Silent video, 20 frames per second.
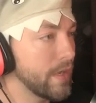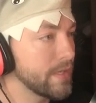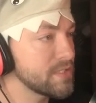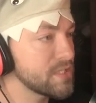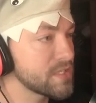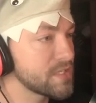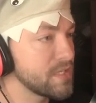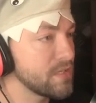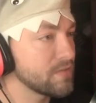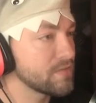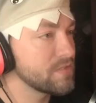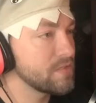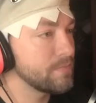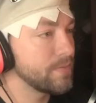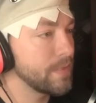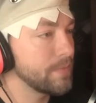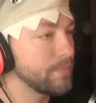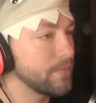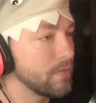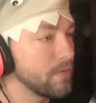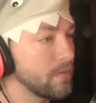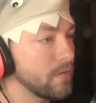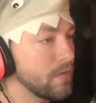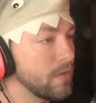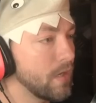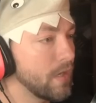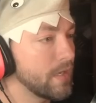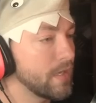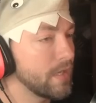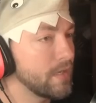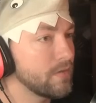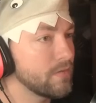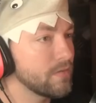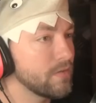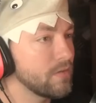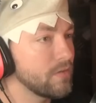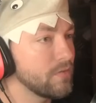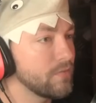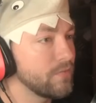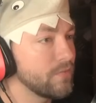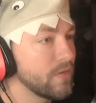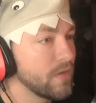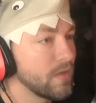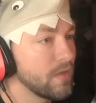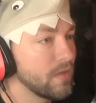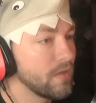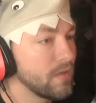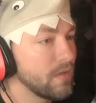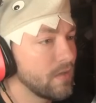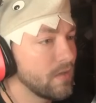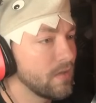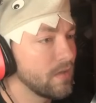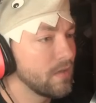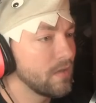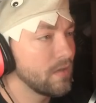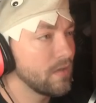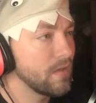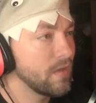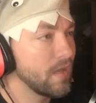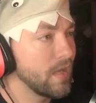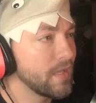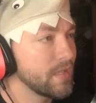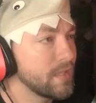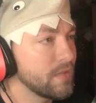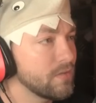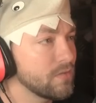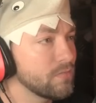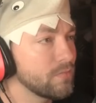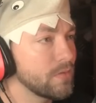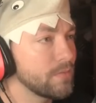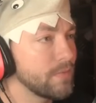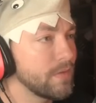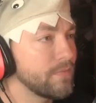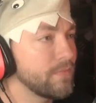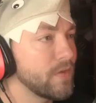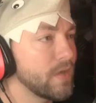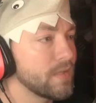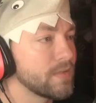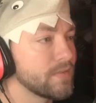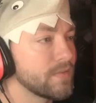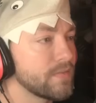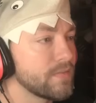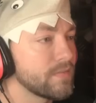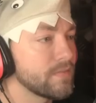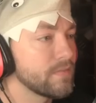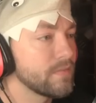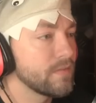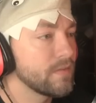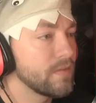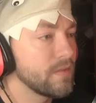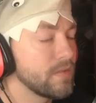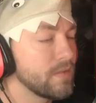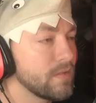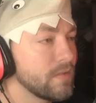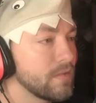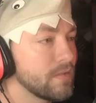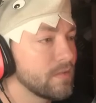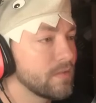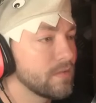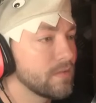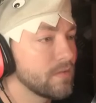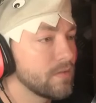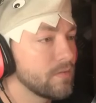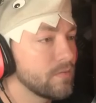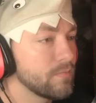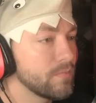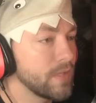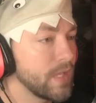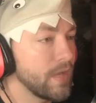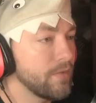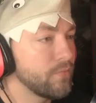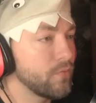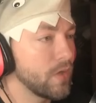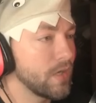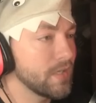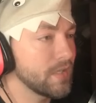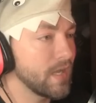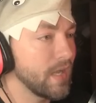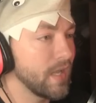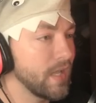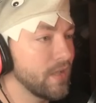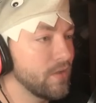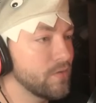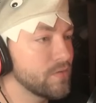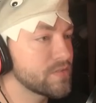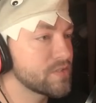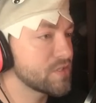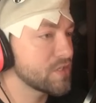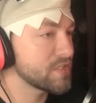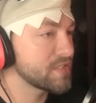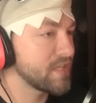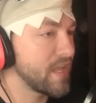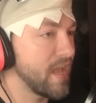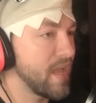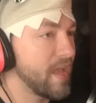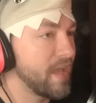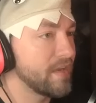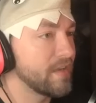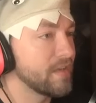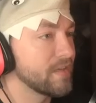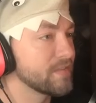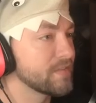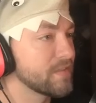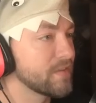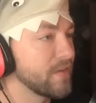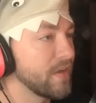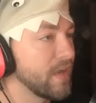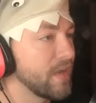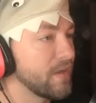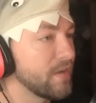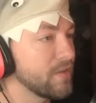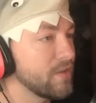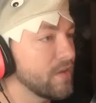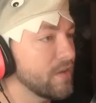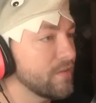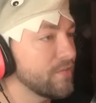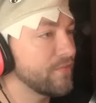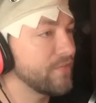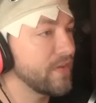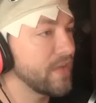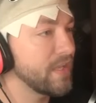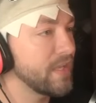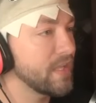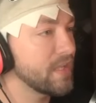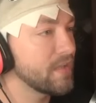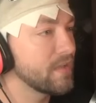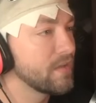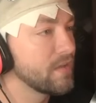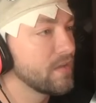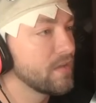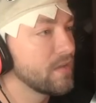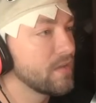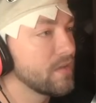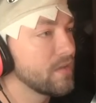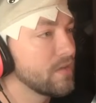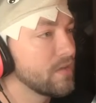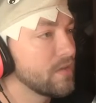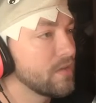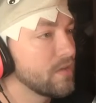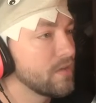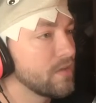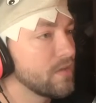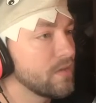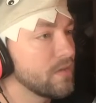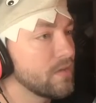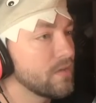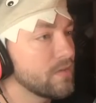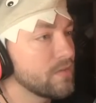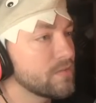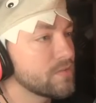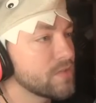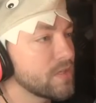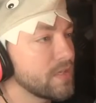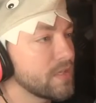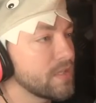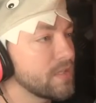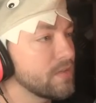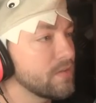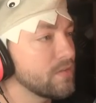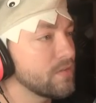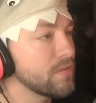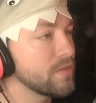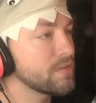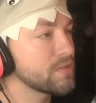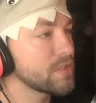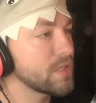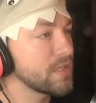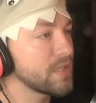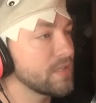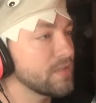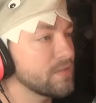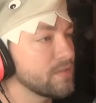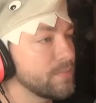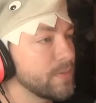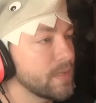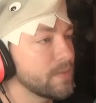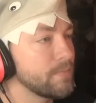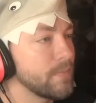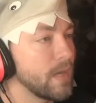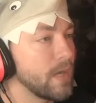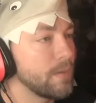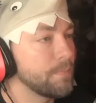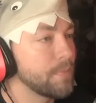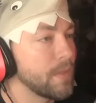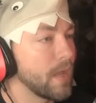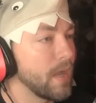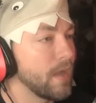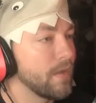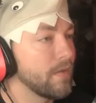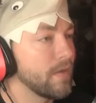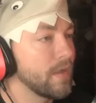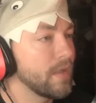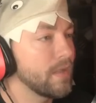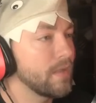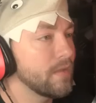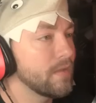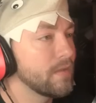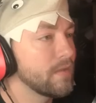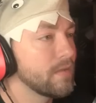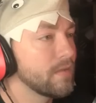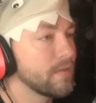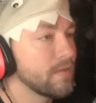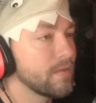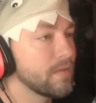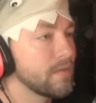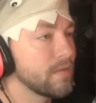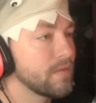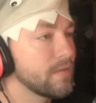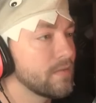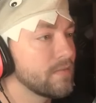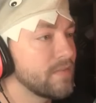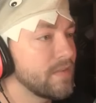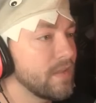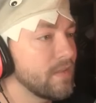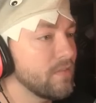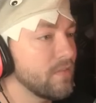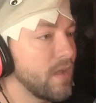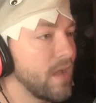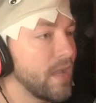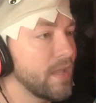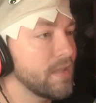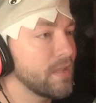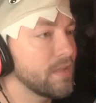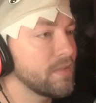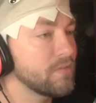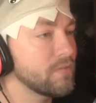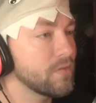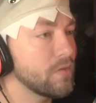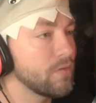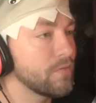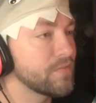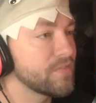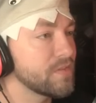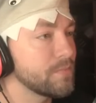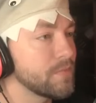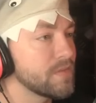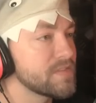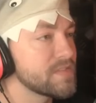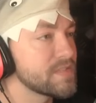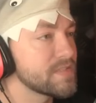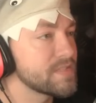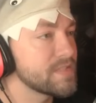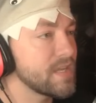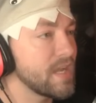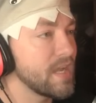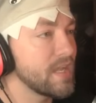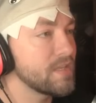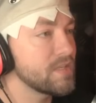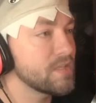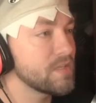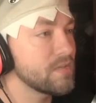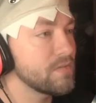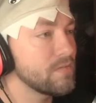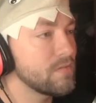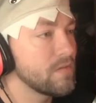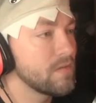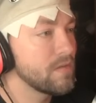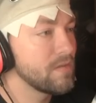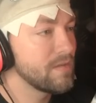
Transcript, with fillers: I just killed two people, and I don't know if I killed one of my friends. We have one guy who's just ahead on the ground. Are you guys fighting? Are you trying to kill, you're trying to kill the big mob guy, right? Is he, I don't know if someone's inside you.